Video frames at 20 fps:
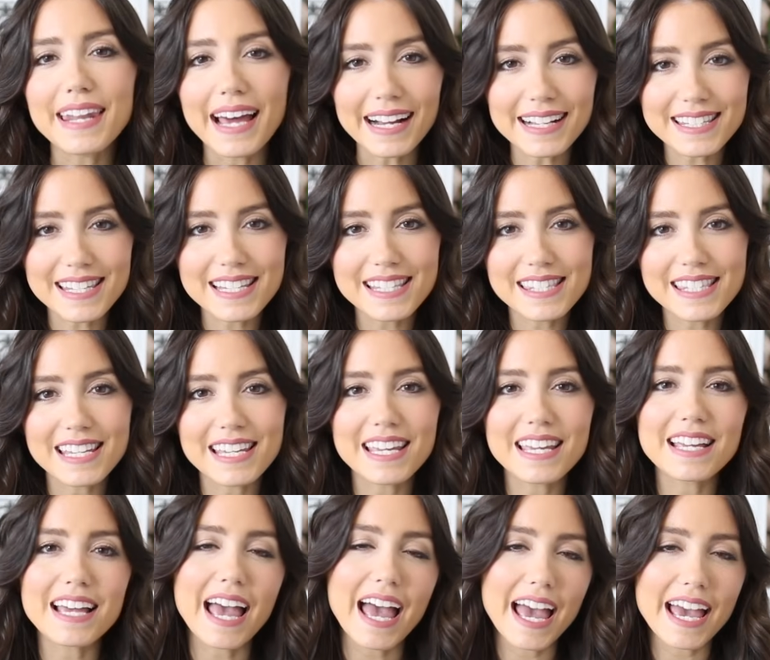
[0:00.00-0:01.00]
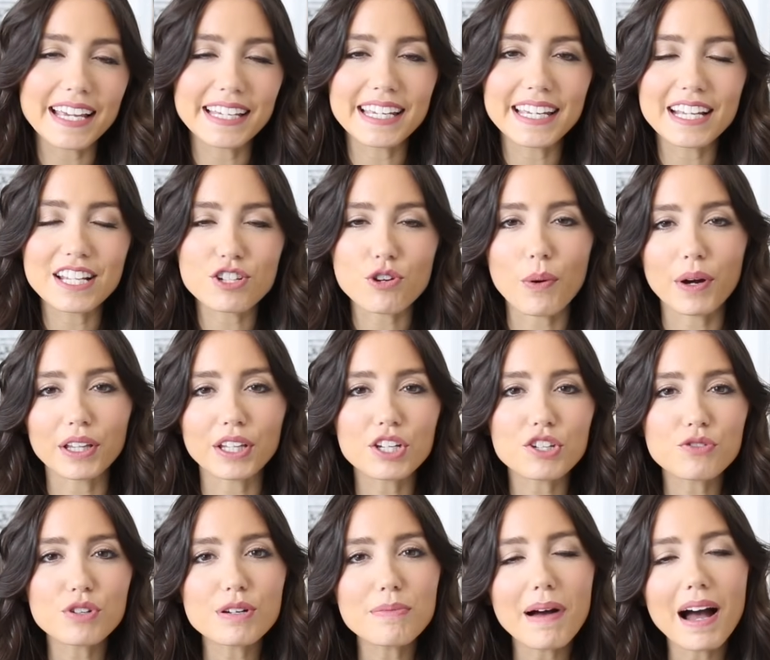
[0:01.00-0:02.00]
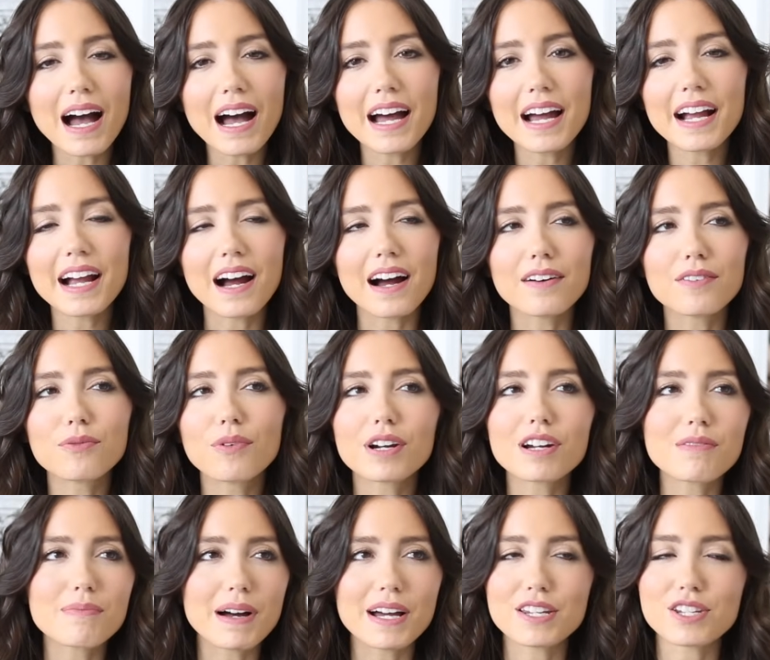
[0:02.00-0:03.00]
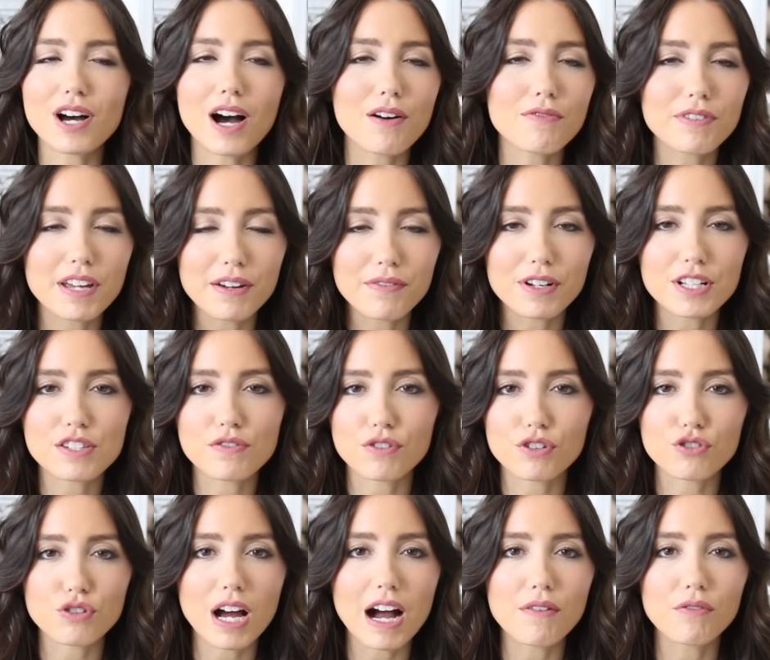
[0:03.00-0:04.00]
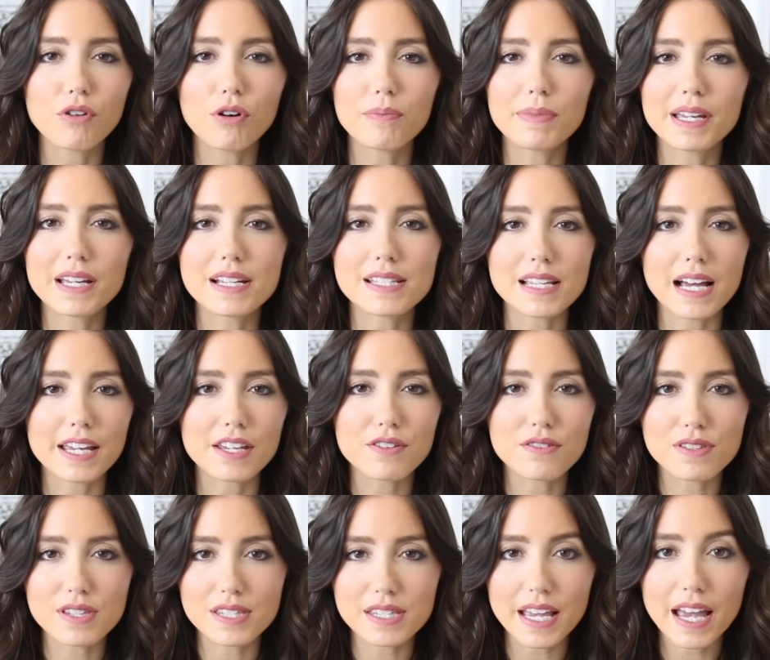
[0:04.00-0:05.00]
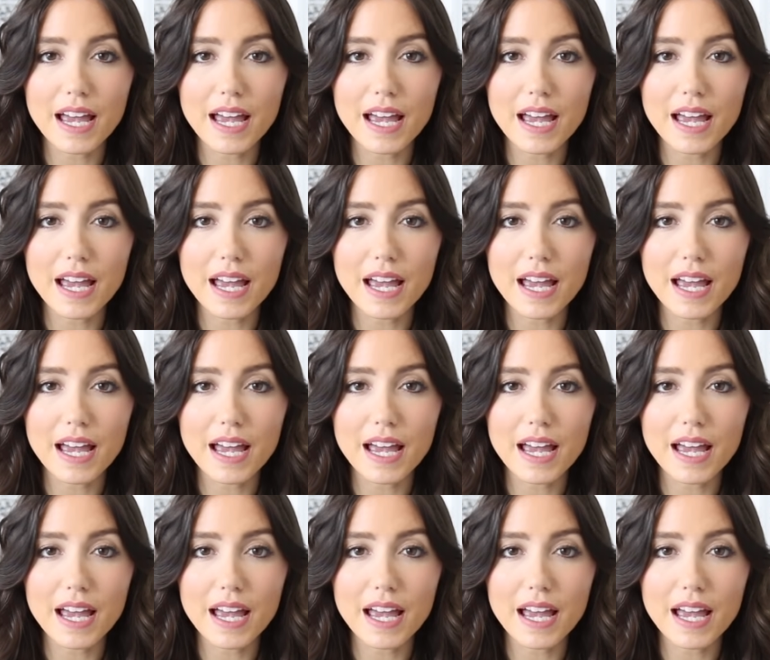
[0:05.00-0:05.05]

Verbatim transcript: Next is is the hanging toiletry bag, one of my top favorites for travel because I use this